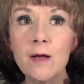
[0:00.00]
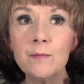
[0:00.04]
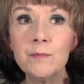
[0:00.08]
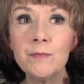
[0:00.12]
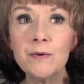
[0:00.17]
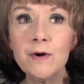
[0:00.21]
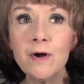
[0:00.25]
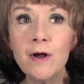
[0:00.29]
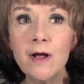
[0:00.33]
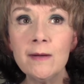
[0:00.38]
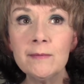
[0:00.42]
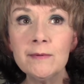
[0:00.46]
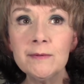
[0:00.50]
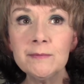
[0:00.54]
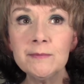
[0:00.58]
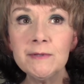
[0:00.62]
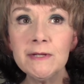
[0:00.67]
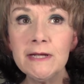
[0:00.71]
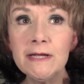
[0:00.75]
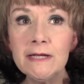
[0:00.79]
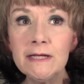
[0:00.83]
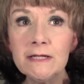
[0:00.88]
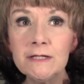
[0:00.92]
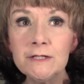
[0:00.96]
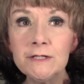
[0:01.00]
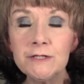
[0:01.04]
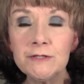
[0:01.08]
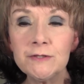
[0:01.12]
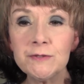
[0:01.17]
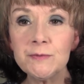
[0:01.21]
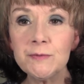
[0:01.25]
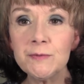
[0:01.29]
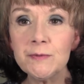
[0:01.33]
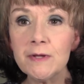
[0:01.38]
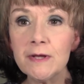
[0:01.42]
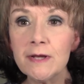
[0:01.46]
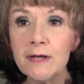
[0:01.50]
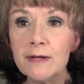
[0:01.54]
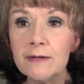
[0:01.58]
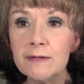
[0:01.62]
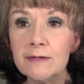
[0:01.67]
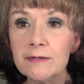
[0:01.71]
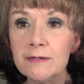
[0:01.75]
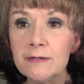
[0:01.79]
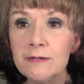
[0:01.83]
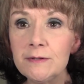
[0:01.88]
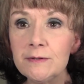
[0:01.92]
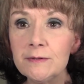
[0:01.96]
probably just
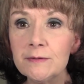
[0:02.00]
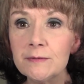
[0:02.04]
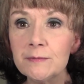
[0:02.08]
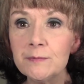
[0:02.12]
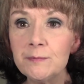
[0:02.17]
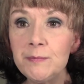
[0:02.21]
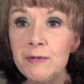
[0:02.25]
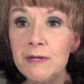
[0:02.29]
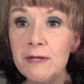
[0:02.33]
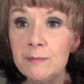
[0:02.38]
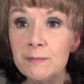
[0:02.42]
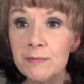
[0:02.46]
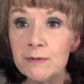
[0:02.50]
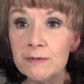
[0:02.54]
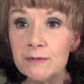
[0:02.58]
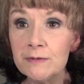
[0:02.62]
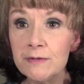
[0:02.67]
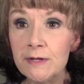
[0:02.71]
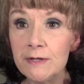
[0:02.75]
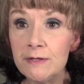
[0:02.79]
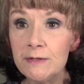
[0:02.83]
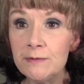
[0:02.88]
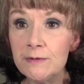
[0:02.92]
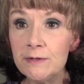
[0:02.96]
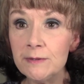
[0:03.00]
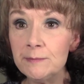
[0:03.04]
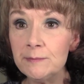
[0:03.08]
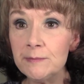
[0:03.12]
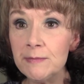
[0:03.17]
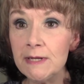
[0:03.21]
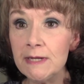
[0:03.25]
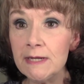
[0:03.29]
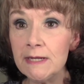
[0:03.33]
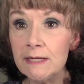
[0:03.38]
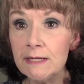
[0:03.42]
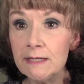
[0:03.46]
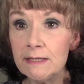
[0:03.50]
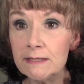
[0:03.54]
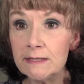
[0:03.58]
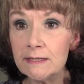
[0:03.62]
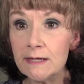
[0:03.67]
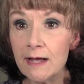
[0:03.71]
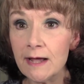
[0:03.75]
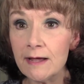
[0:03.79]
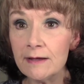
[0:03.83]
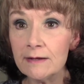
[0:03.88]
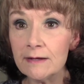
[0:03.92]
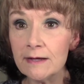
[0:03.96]
people that you can meet.
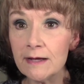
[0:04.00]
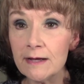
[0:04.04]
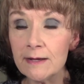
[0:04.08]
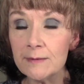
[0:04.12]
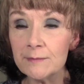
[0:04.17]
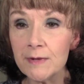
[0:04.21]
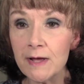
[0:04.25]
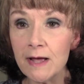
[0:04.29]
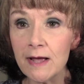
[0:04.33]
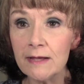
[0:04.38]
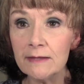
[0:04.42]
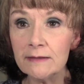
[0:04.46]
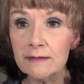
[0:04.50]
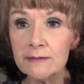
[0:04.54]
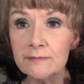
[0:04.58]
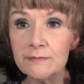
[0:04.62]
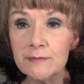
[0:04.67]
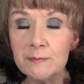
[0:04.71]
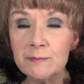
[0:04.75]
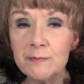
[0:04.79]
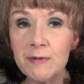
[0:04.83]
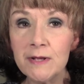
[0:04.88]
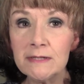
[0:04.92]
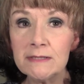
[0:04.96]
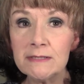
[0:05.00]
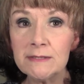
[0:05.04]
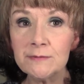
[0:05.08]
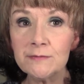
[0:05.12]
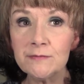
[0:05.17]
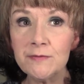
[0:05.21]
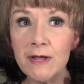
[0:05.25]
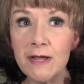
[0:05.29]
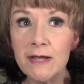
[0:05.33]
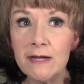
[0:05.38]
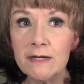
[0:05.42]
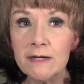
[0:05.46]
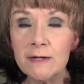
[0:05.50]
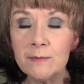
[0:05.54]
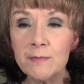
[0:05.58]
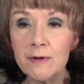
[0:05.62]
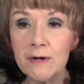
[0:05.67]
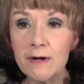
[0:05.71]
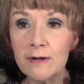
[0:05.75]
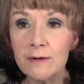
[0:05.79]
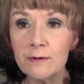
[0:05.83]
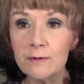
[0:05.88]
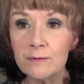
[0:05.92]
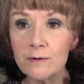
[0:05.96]
I live in Pennsylvania, but
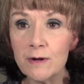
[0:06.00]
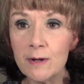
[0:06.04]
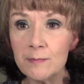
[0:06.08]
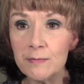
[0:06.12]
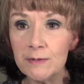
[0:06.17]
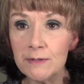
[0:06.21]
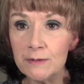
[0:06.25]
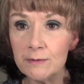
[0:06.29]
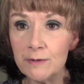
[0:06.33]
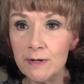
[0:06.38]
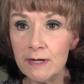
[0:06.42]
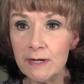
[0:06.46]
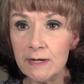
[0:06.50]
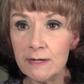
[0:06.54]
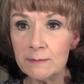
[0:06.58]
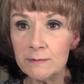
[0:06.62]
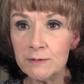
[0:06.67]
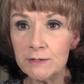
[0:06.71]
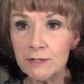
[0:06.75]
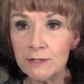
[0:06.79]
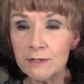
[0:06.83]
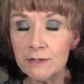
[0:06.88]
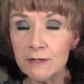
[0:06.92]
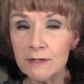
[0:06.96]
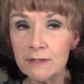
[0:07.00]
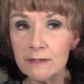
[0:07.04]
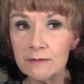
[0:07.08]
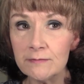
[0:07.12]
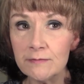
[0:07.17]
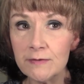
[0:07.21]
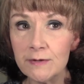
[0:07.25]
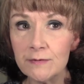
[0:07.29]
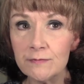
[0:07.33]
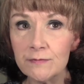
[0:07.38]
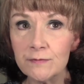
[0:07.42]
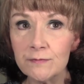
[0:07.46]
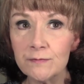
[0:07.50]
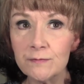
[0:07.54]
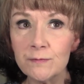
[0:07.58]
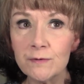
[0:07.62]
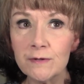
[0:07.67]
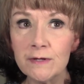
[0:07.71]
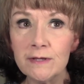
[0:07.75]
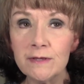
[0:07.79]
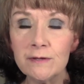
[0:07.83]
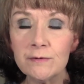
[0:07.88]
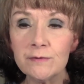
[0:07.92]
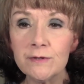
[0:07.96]
I grew up in New Hampshire. I lived there for
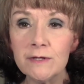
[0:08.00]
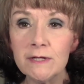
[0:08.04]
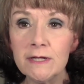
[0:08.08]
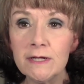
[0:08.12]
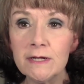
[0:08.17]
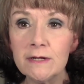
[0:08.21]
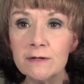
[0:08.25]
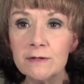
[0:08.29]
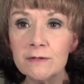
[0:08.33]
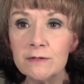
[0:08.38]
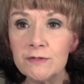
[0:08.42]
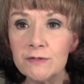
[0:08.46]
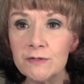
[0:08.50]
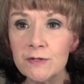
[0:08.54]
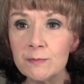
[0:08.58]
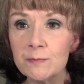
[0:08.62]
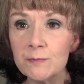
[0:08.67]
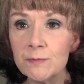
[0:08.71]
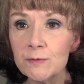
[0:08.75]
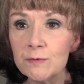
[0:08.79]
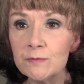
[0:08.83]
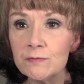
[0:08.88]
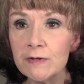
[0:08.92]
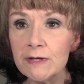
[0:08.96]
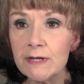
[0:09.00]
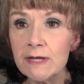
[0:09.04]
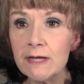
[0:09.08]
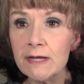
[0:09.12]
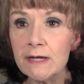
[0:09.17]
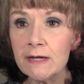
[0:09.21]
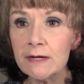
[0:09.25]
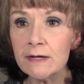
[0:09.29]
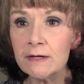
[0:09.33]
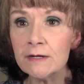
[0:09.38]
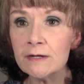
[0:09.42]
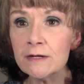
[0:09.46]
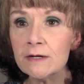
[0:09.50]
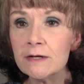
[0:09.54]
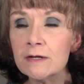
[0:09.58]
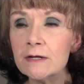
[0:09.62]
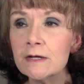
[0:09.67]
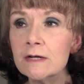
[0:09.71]
43 years, and moving here